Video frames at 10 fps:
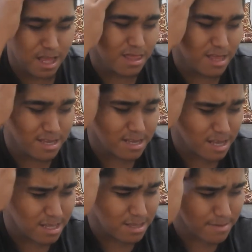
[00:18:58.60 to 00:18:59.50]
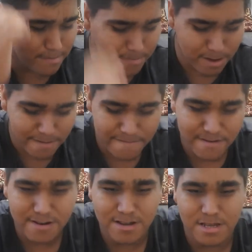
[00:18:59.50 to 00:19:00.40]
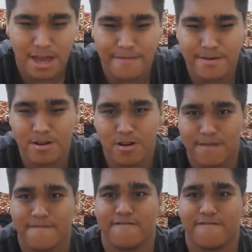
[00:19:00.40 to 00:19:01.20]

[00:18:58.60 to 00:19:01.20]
my videos haven't gone